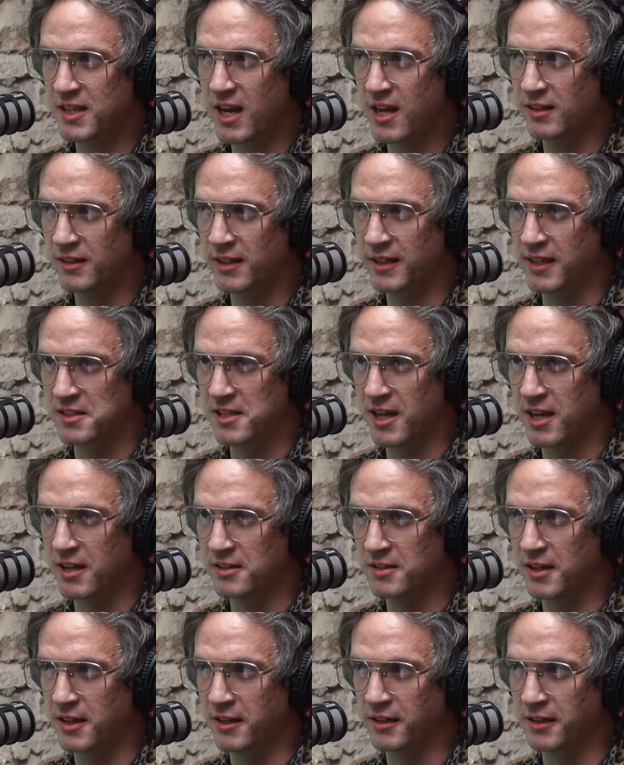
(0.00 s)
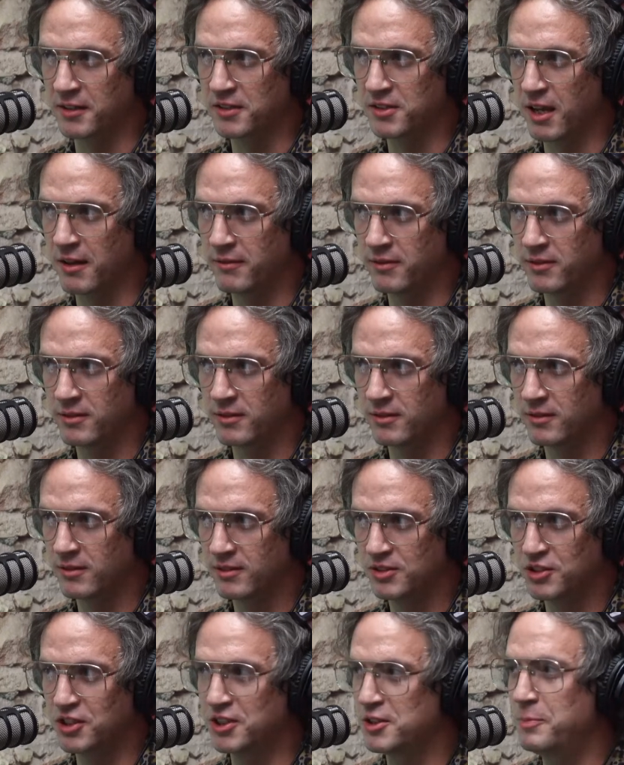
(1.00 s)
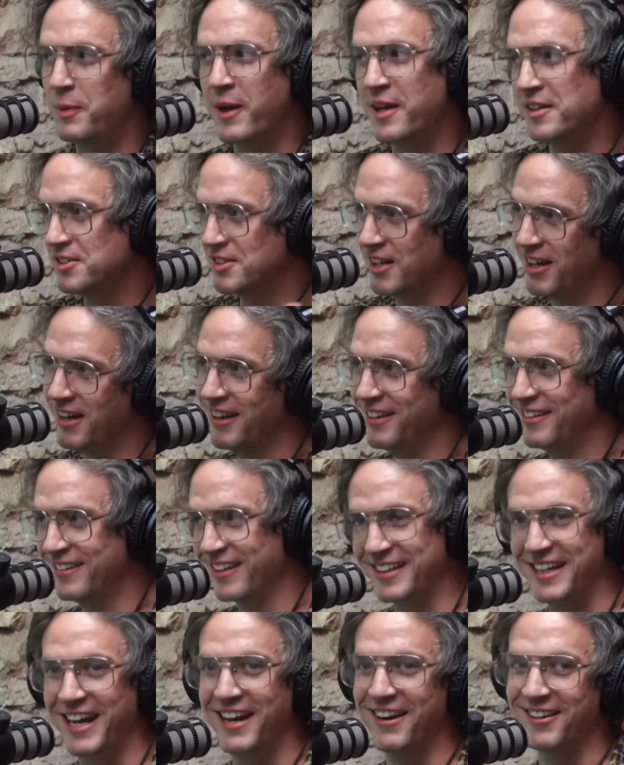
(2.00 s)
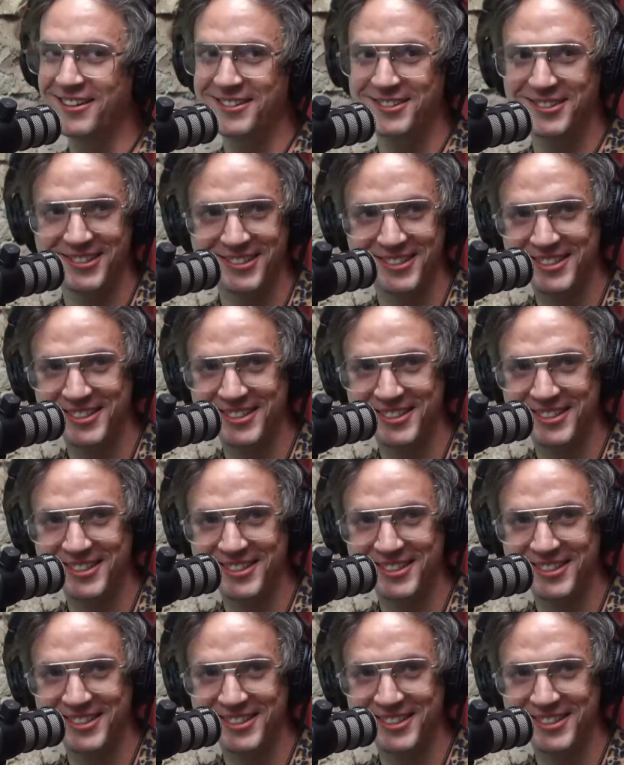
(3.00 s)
like a 10 dating a 7, just based on the characters.